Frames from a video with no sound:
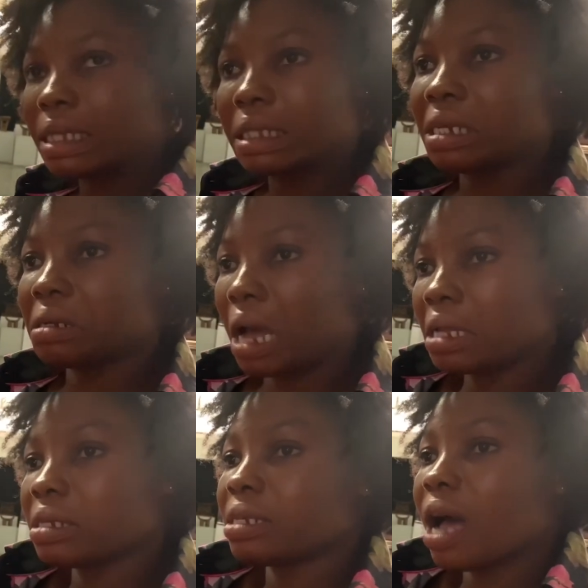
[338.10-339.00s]
they
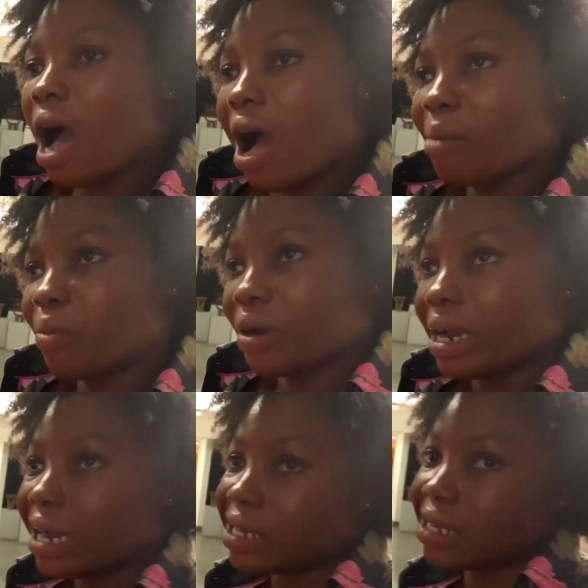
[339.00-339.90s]
answer our
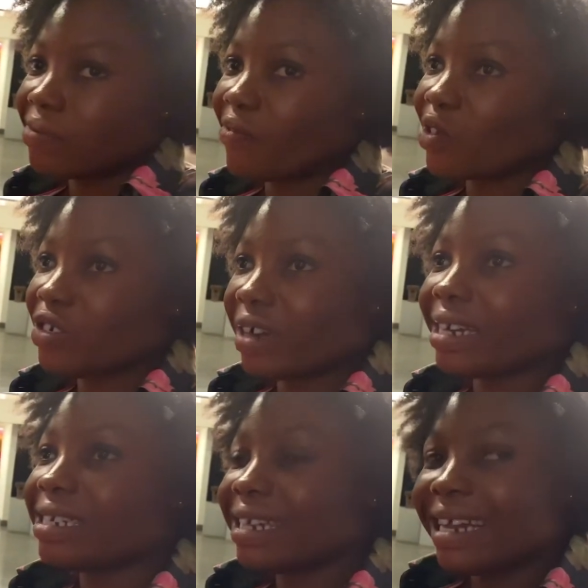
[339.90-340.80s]
prayers. For
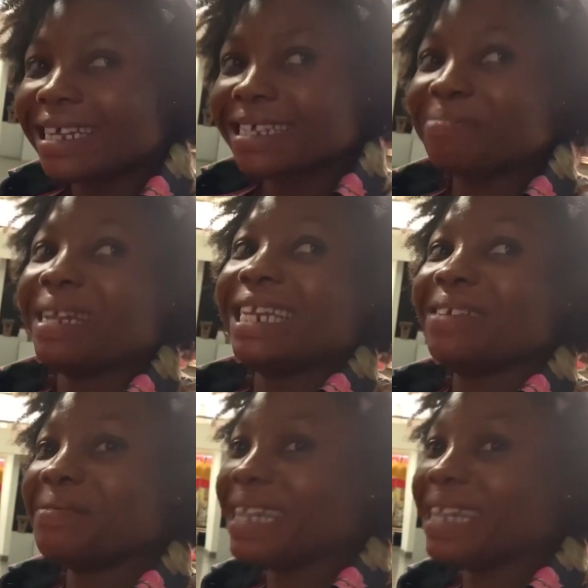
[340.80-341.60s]
traditionalists believe